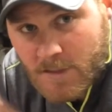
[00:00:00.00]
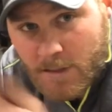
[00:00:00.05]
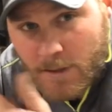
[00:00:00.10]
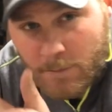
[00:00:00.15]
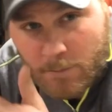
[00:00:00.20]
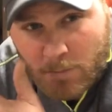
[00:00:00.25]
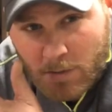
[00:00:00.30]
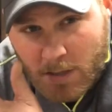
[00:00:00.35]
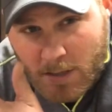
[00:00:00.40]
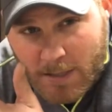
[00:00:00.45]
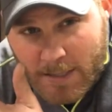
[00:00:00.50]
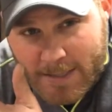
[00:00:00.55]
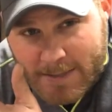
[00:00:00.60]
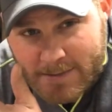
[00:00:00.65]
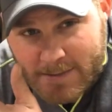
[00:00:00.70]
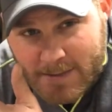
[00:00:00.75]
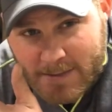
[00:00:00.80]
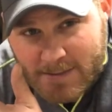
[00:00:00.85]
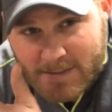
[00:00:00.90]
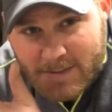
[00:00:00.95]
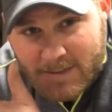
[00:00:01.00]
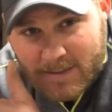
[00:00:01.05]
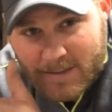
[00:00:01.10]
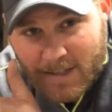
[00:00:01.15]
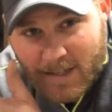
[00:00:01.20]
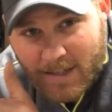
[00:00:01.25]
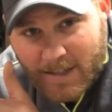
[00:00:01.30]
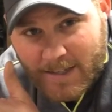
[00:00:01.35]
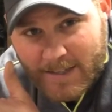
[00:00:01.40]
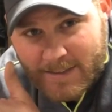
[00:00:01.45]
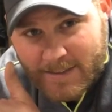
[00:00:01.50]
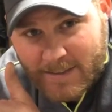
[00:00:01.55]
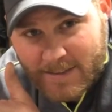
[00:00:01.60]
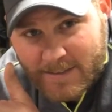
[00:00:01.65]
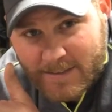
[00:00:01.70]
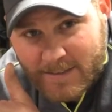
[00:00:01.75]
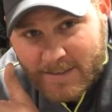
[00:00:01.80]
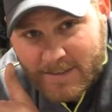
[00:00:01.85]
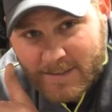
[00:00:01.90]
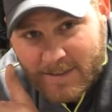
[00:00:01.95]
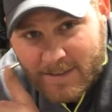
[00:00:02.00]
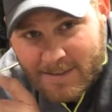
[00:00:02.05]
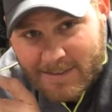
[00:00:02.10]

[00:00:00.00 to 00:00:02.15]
Keep them looking like this, not like this.